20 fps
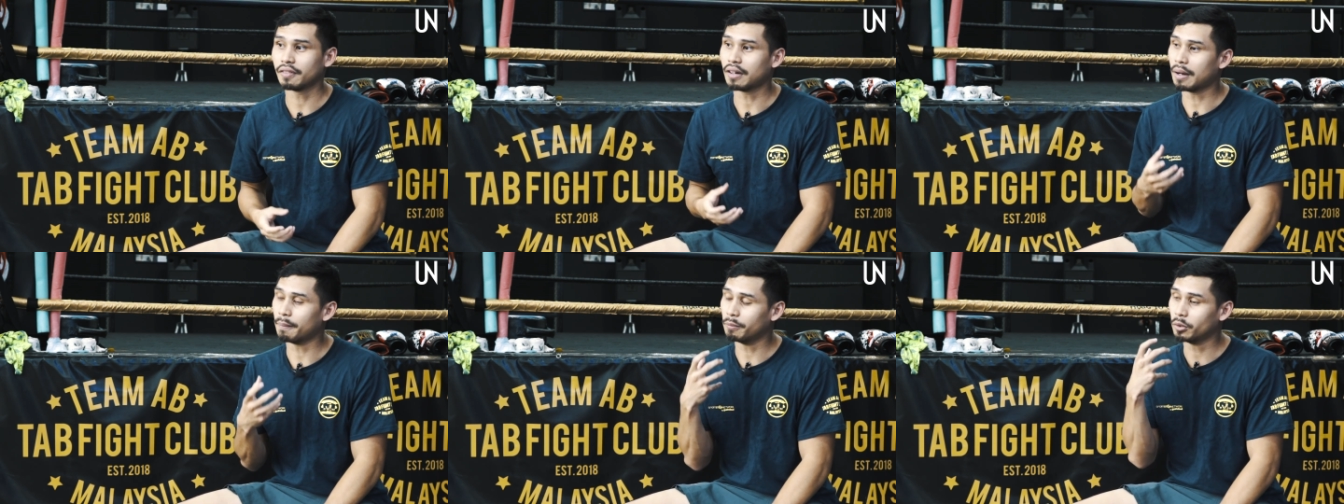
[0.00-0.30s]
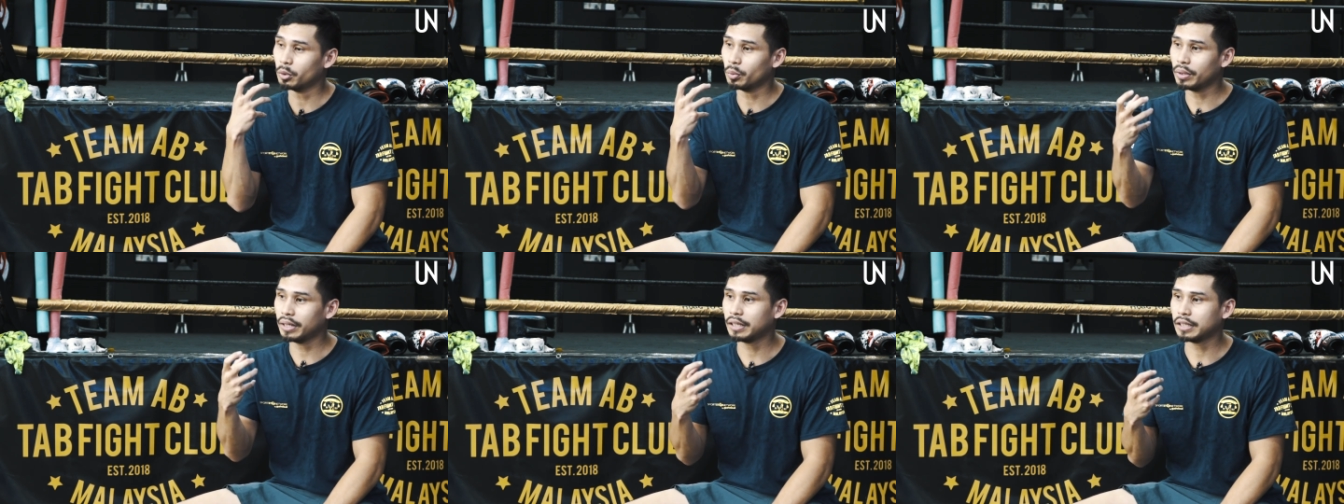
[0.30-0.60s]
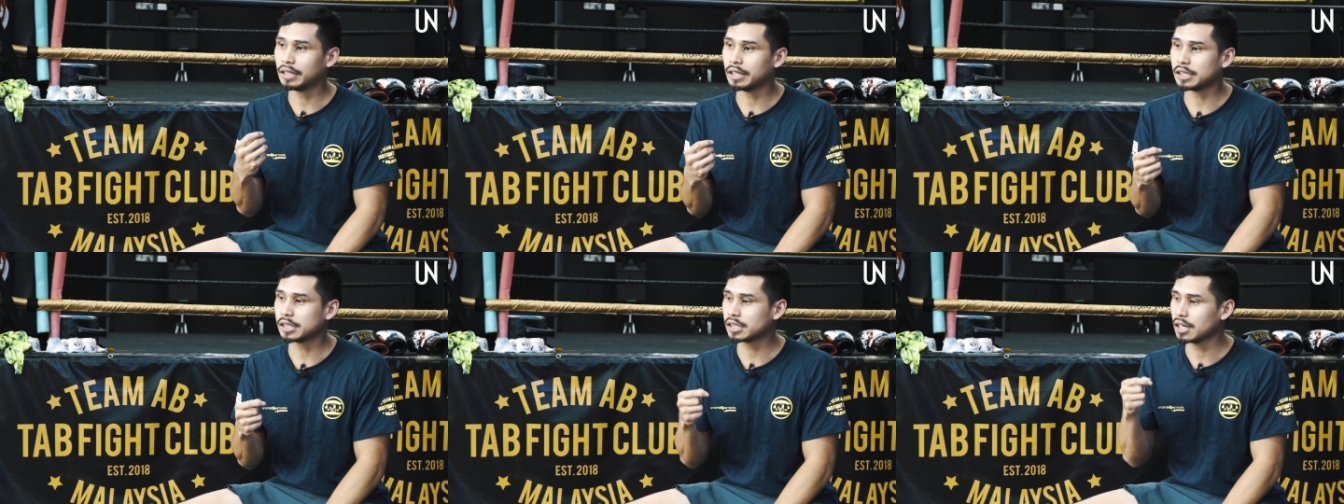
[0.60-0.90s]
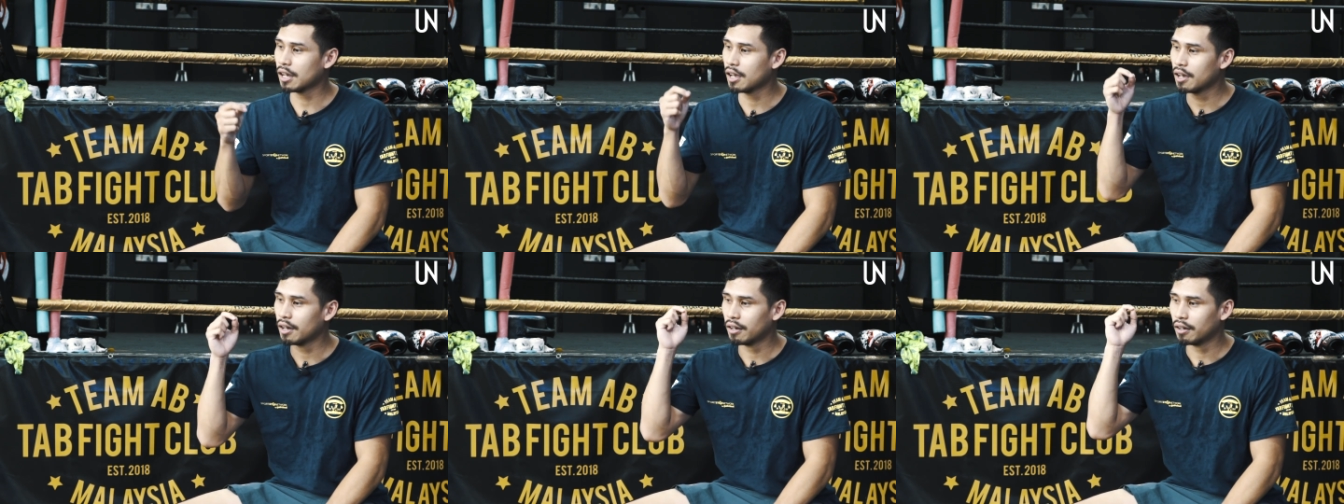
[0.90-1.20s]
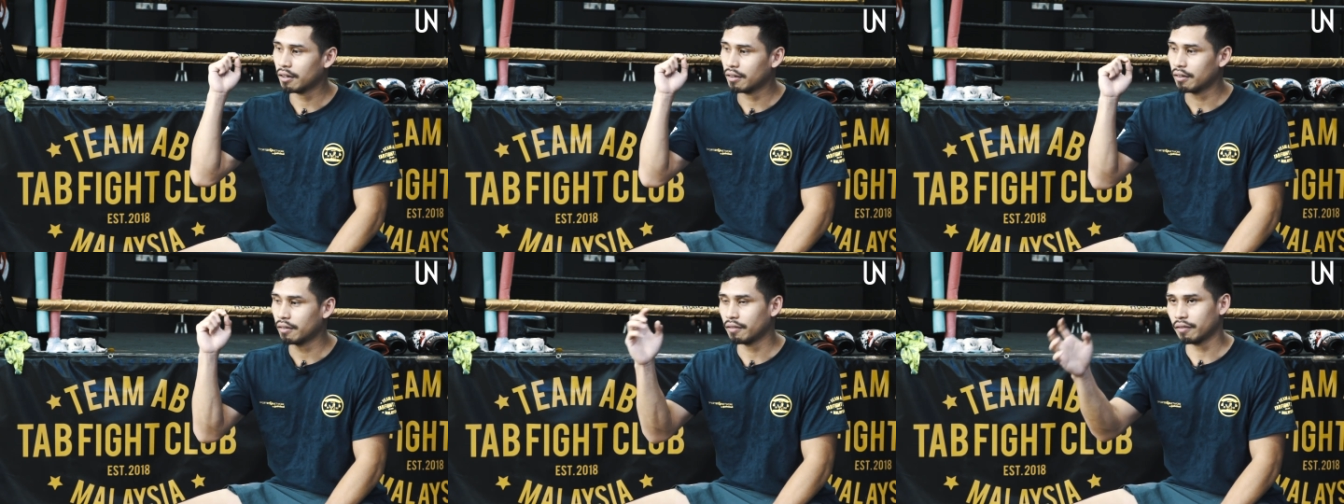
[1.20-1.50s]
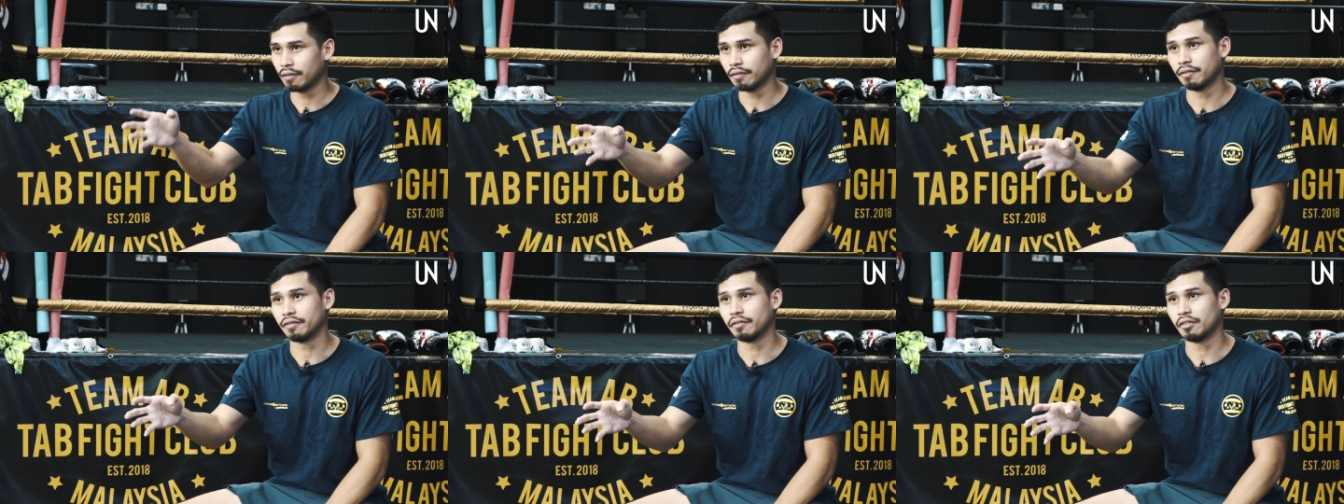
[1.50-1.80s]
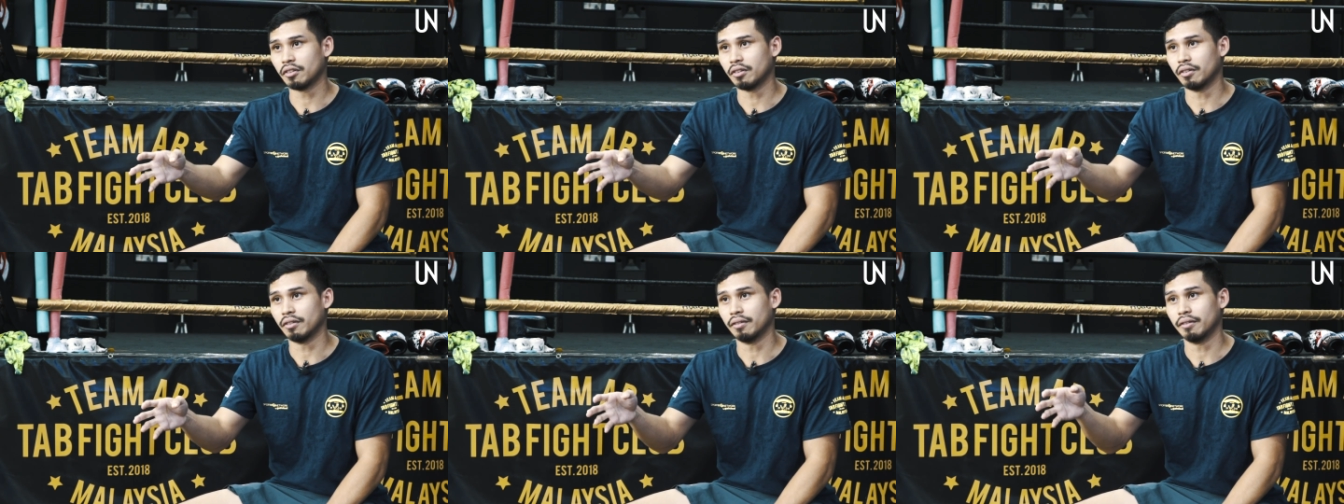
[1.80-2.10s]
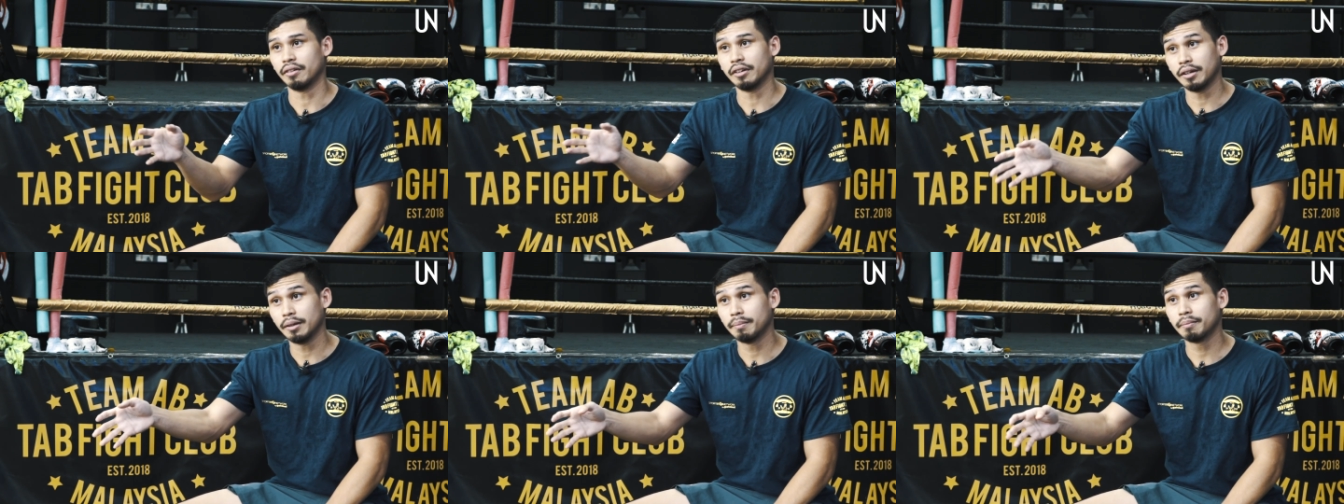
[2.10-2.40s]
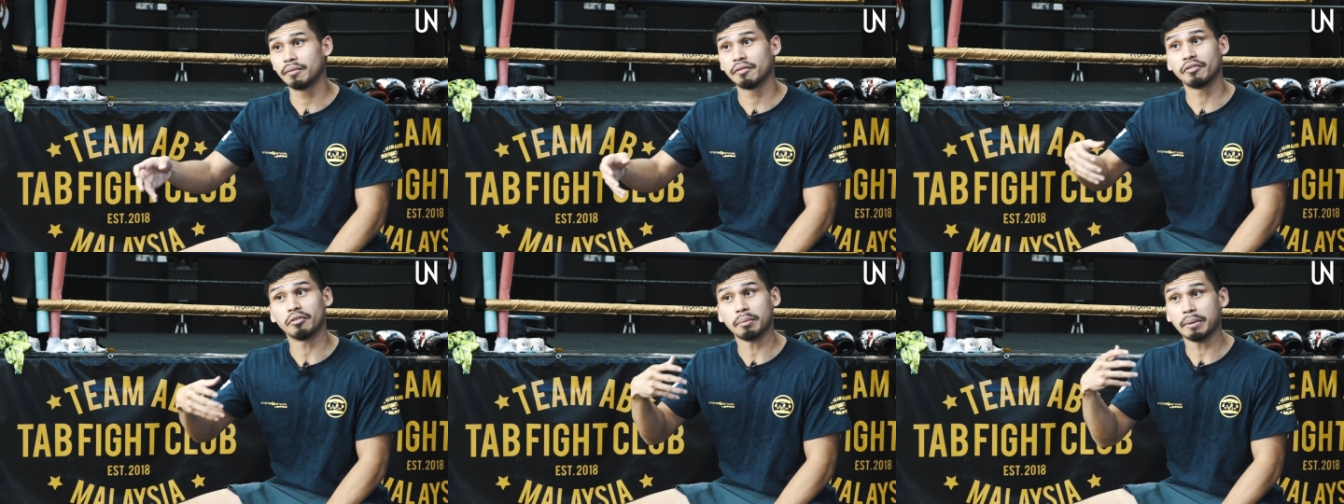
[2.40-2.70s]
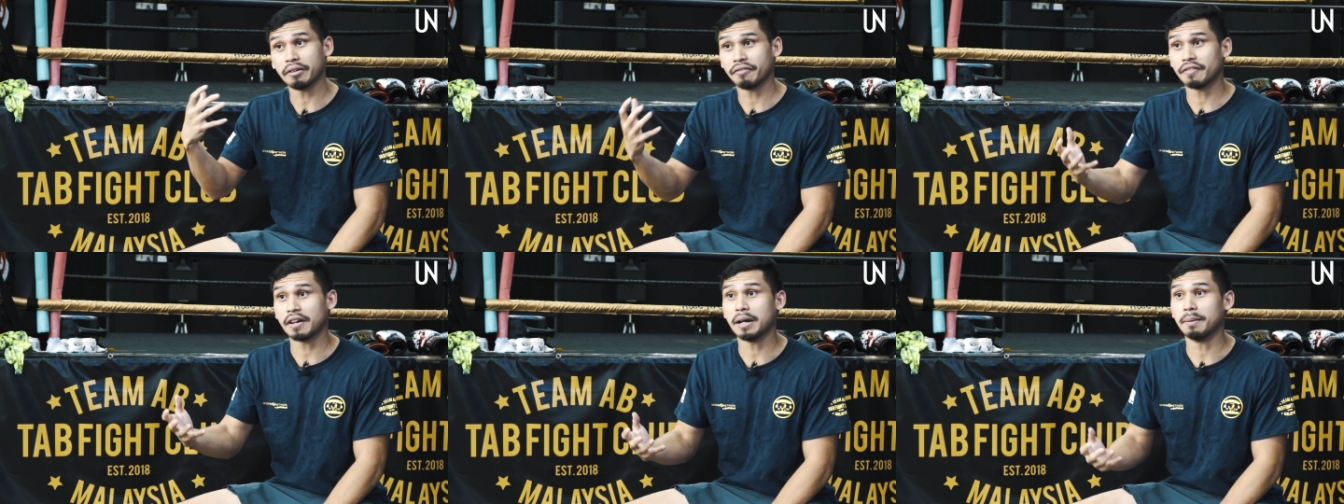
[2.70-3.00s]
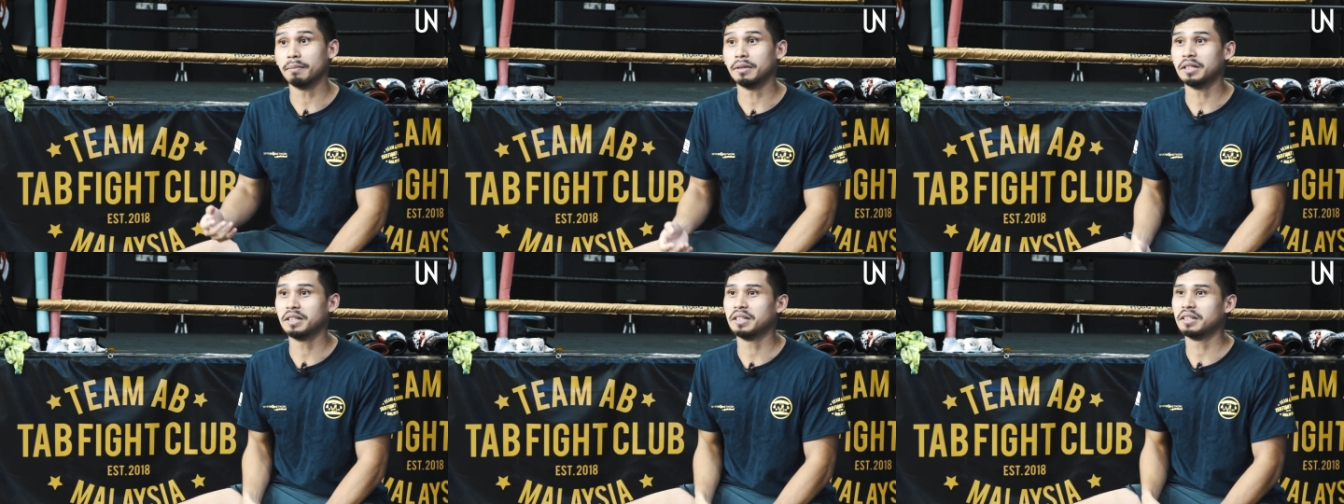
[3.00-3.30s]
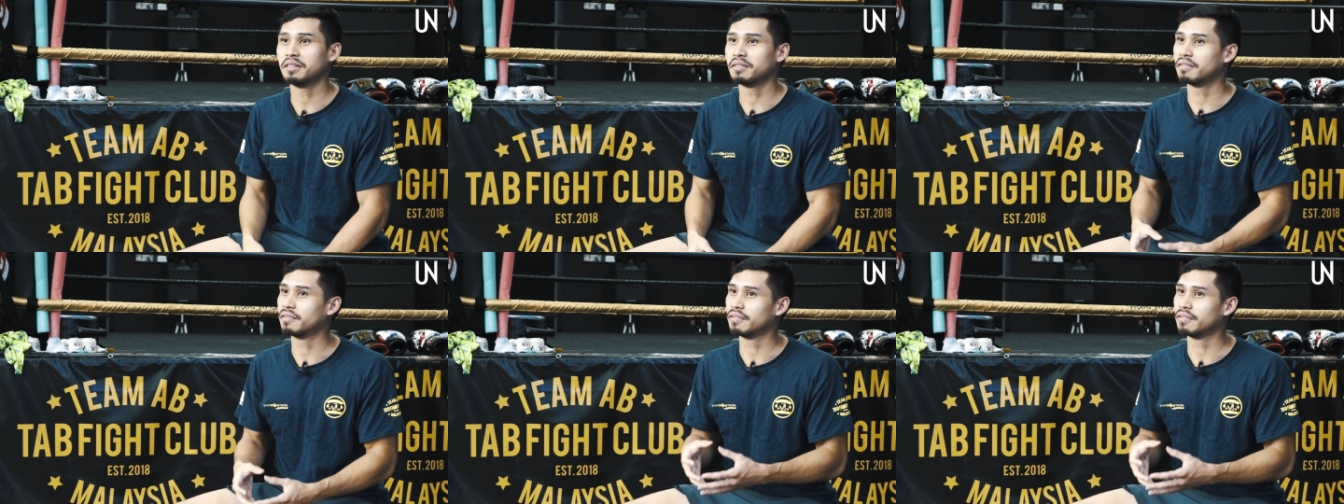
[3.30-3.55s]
I'm doing this for him, for my family.